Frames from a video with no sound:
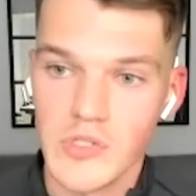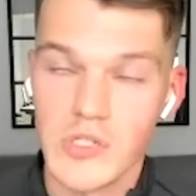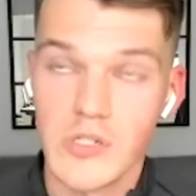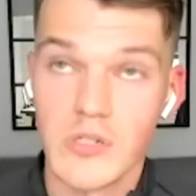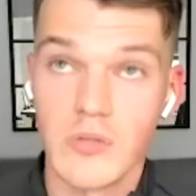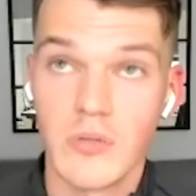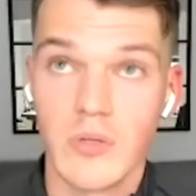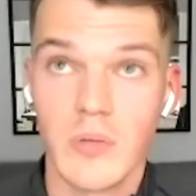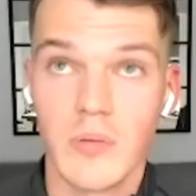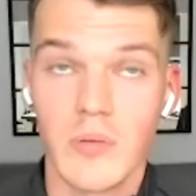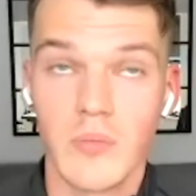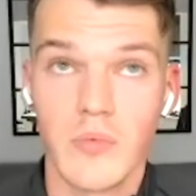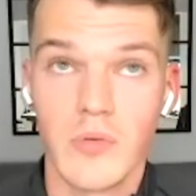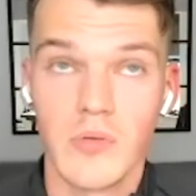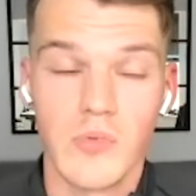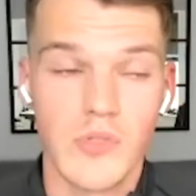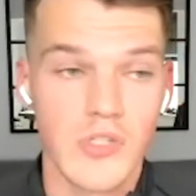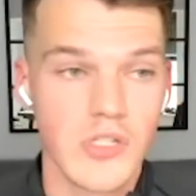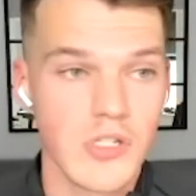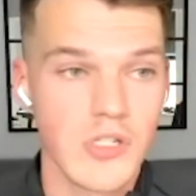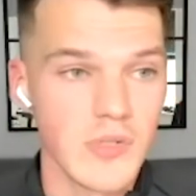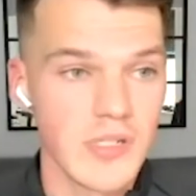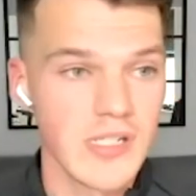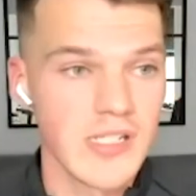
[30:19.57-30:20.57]

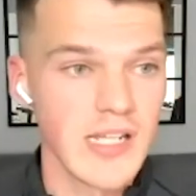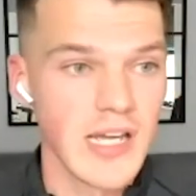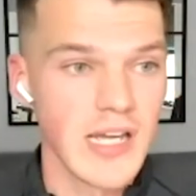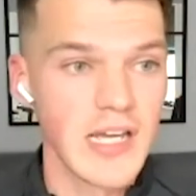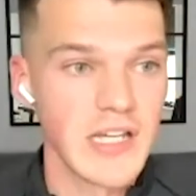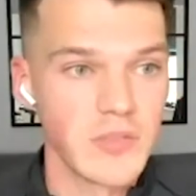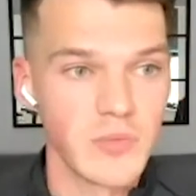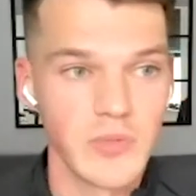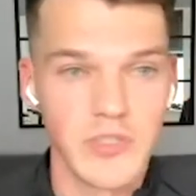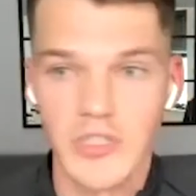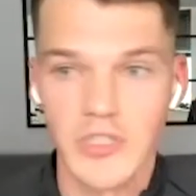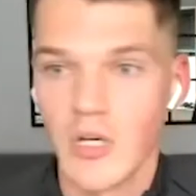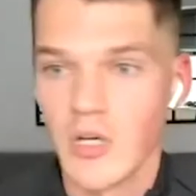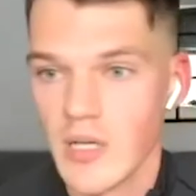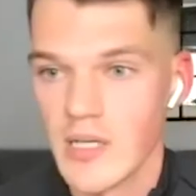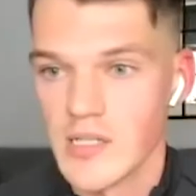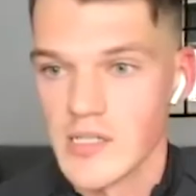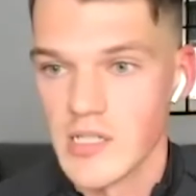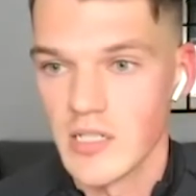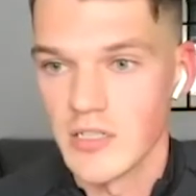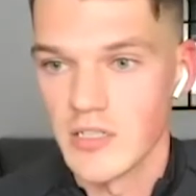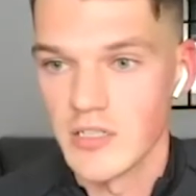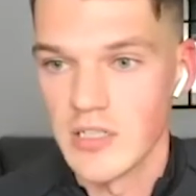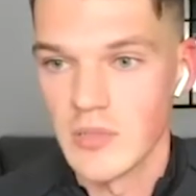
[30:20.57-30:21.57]
to a stage which I
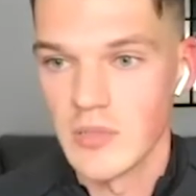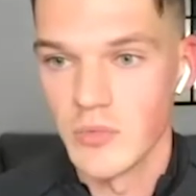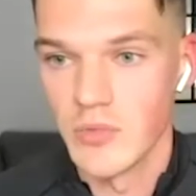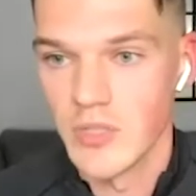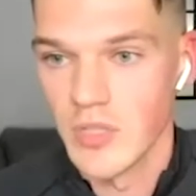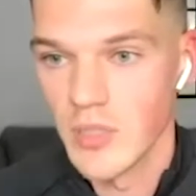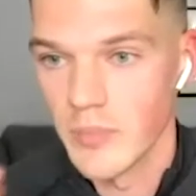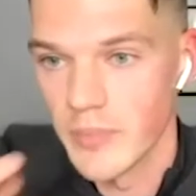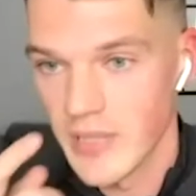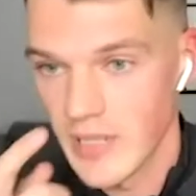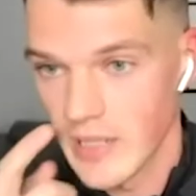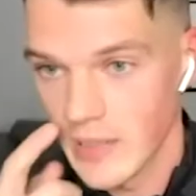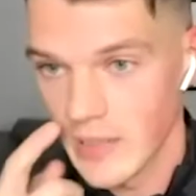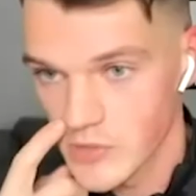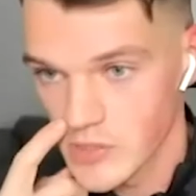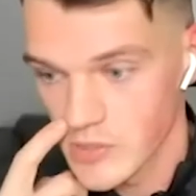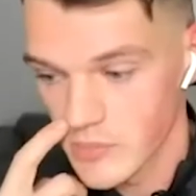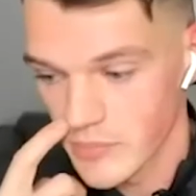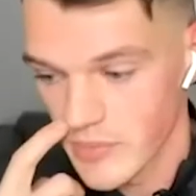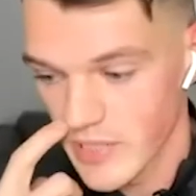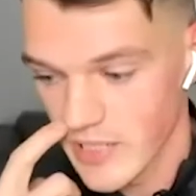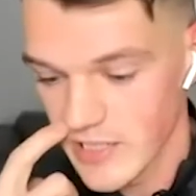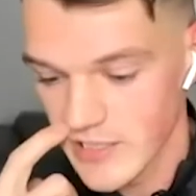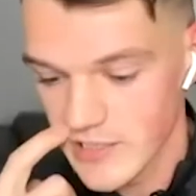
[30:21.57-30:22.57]
essentially wouldn't have been able
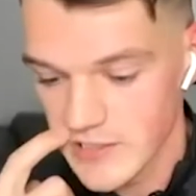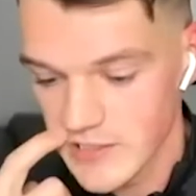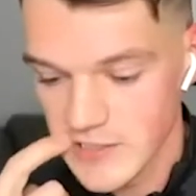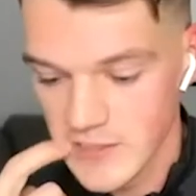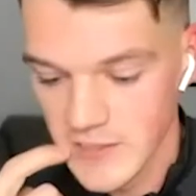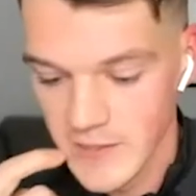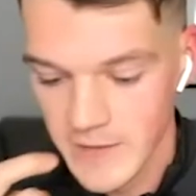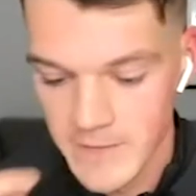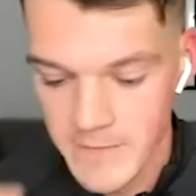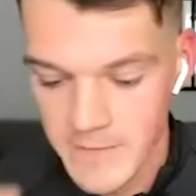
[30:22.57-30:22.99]
to manage.